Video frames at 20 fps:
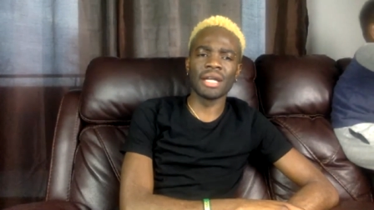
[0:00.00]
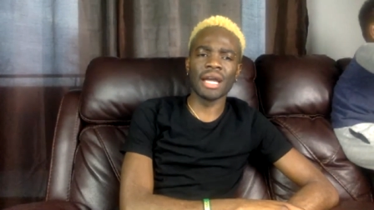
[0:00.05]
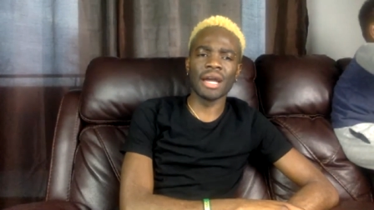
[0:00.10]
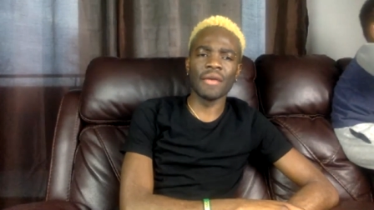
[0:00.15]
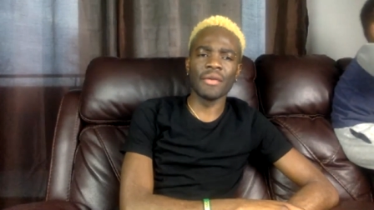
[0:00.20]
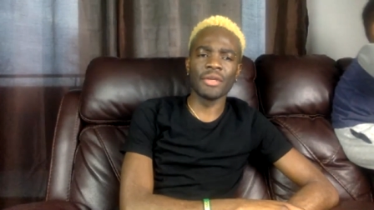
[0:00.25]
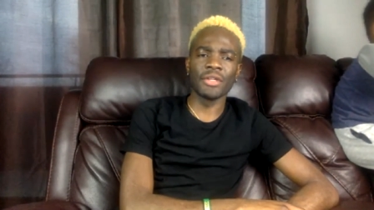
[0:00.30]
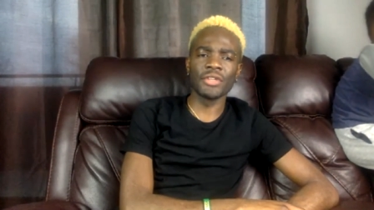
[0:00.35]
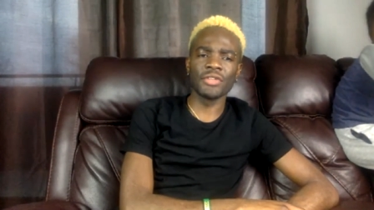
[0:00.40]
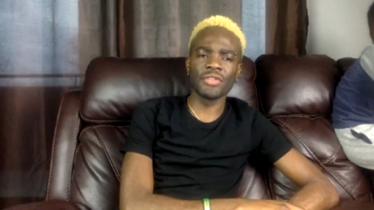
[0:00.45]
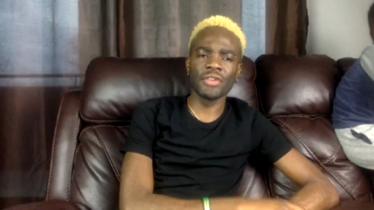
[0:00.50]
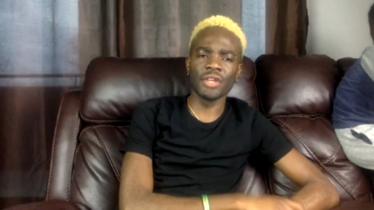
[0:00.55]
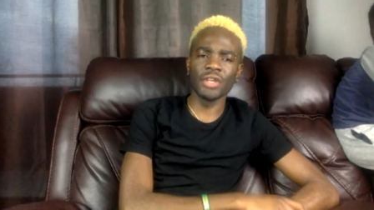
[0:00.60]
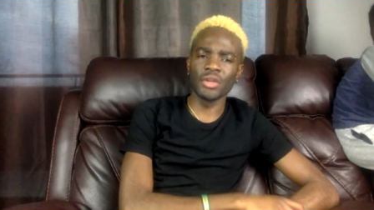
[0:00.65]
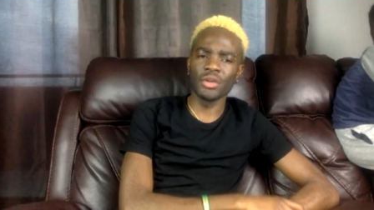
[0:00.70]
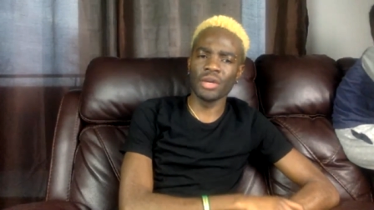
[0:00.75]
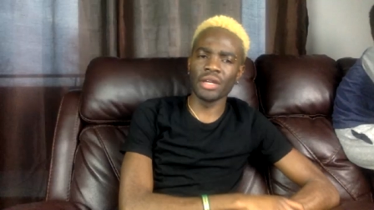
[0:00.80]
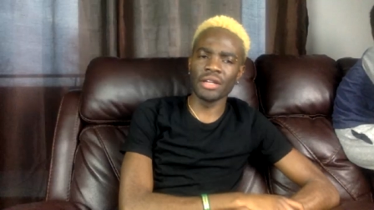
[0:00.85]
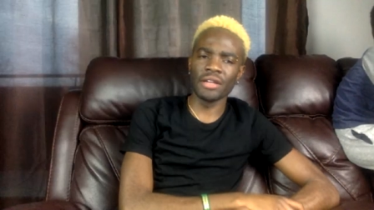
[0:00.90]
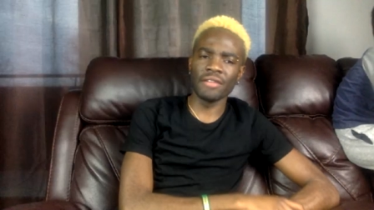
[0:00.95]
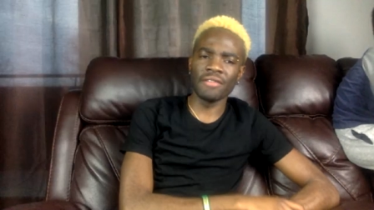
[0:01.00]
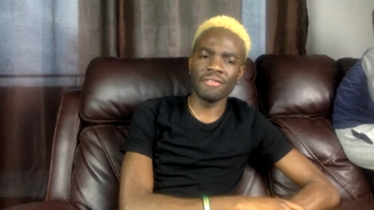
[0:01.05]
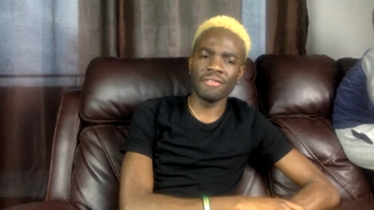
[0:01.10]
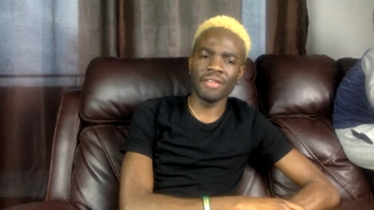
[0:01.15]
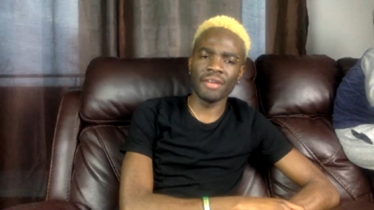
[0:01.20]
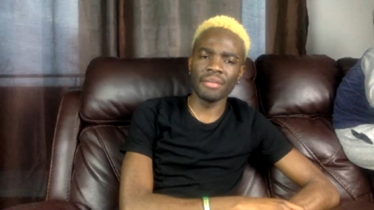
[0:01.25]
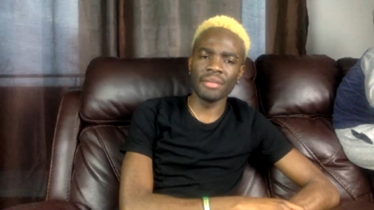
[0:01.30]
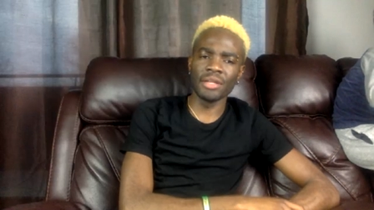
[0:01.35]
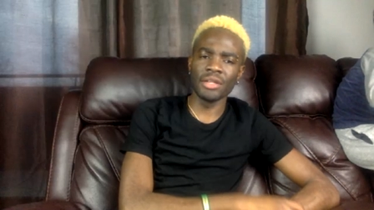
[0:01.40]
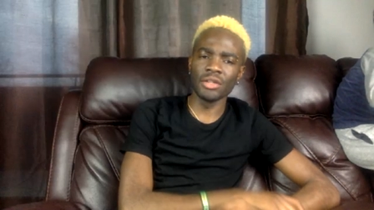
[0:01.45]
I wish for you and your
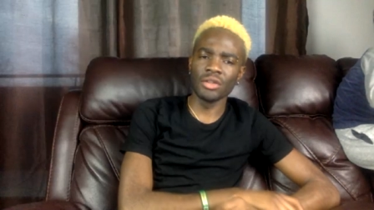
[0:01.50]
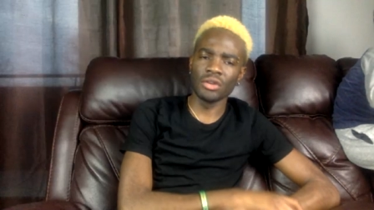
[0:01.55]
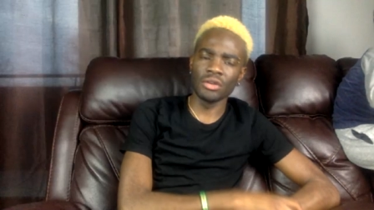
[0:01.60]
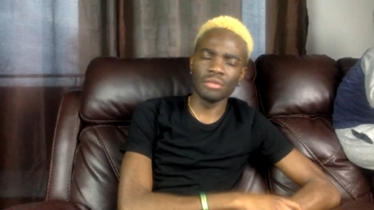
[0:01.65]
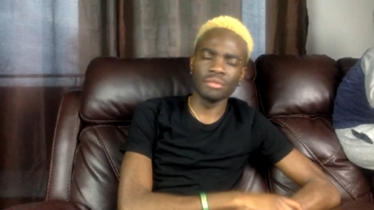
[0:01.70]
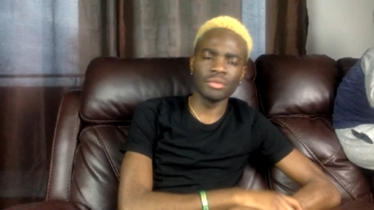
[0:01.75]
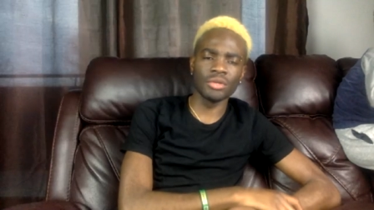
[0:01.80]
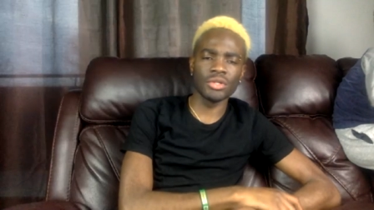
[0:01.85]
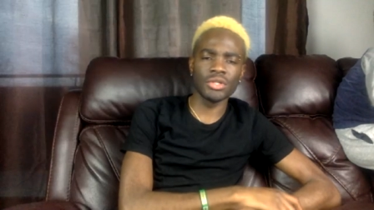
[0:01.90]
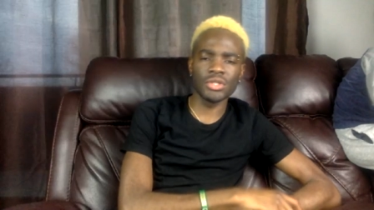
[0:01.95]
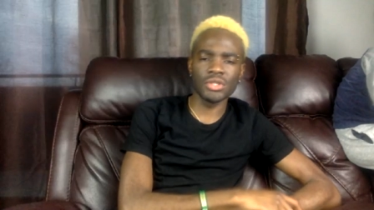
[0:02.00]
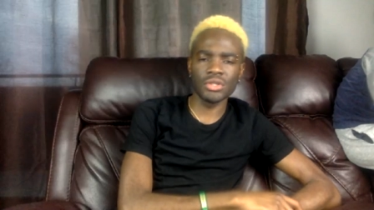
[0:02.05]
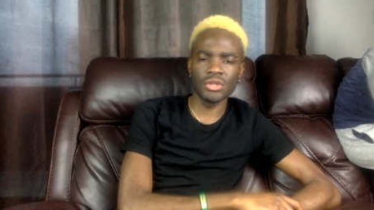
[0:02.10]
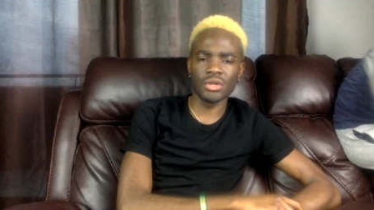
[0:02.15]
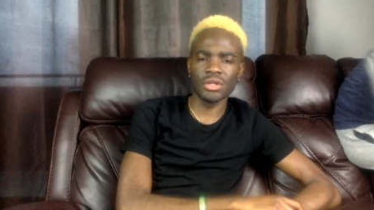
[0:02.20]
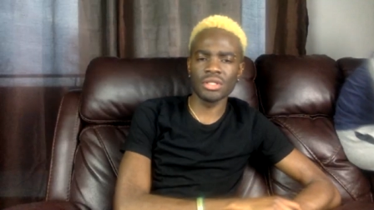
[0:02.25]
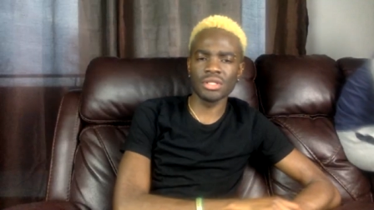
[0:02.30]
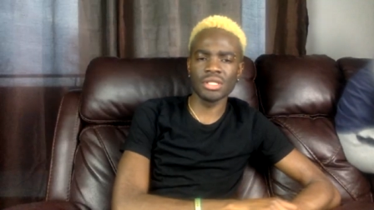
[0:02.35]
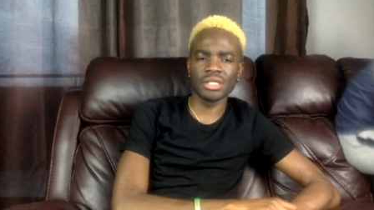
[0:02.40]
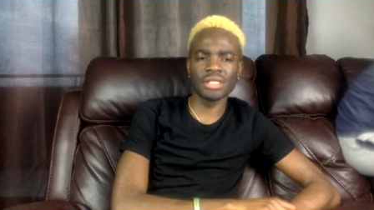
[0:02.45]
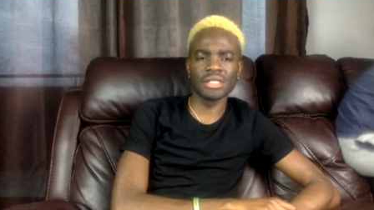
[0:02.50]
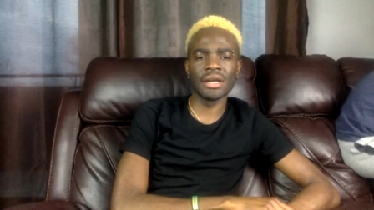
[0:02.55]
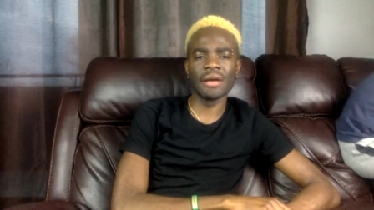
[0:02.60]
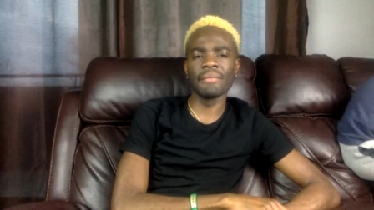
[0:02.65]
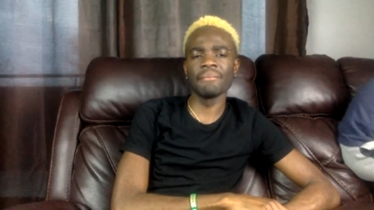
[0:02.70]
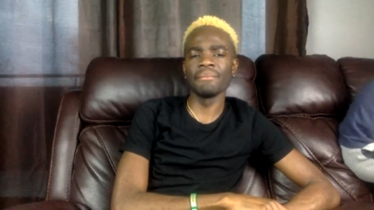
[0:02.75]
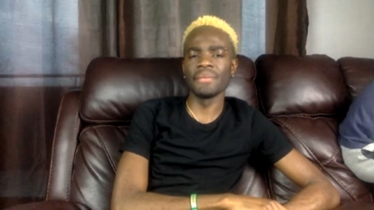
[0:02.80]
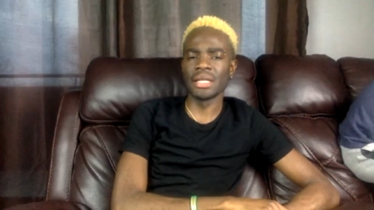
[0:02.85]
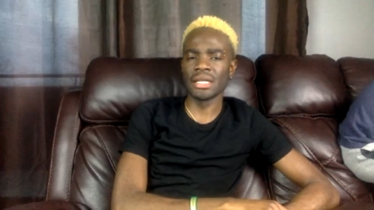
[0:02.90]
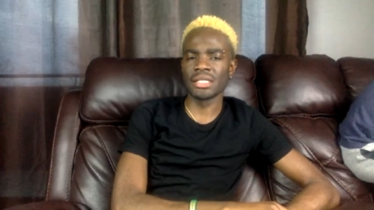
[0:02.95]
family nothing but success
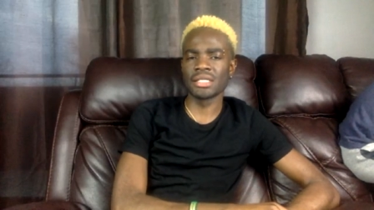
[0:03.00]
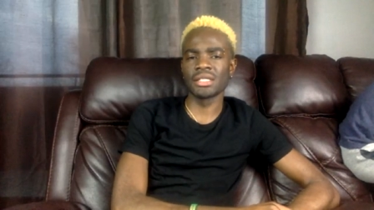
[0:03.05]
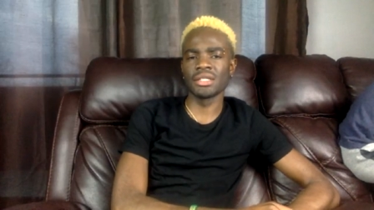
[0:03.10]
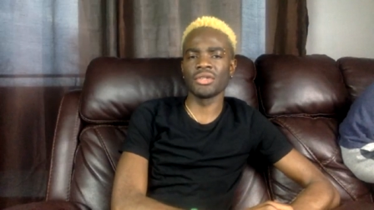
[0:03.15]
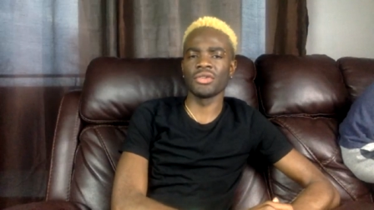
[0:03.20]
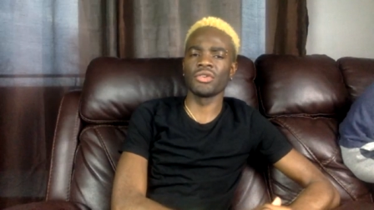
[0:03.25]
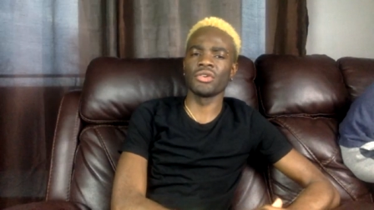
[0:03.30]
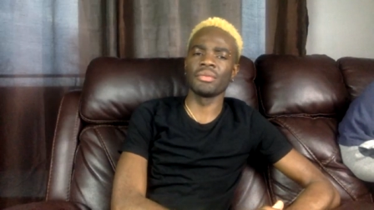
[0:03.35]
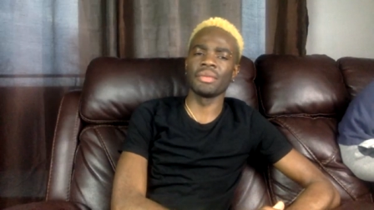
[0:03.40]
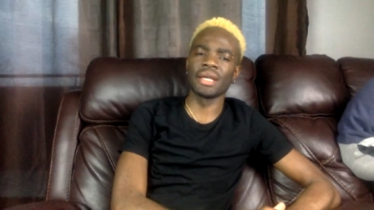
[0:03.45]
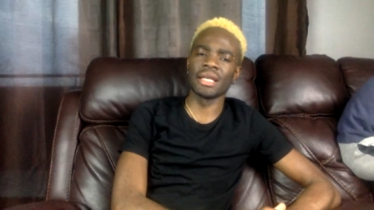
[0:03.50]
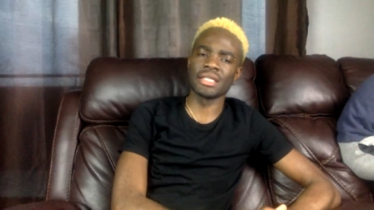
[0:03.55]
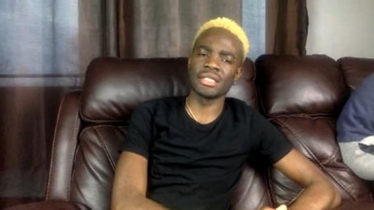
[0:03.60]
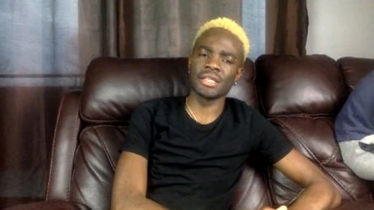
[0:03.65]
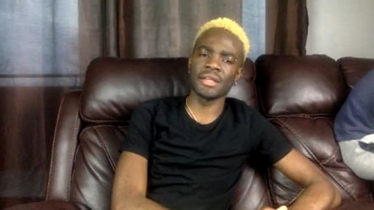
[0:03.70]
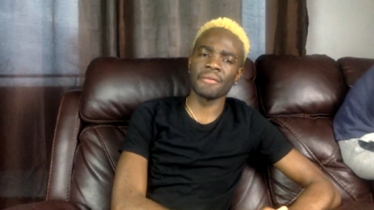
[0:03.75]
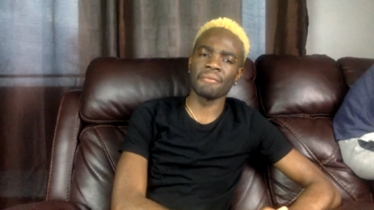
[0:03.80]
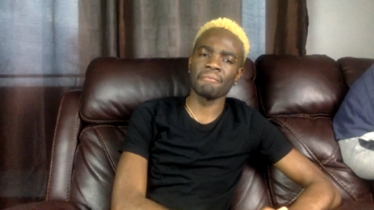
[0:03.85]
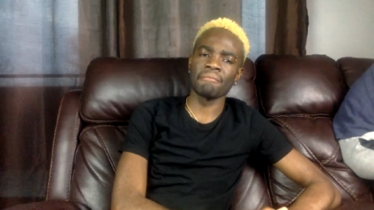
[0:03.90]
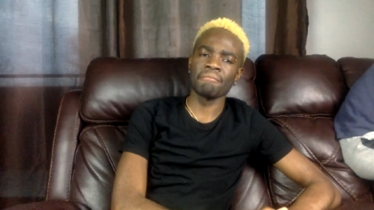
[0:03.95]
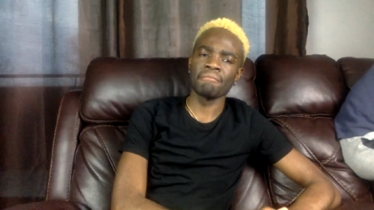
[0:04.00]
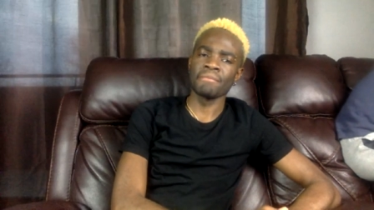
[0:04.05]
and blessing. You know what I say?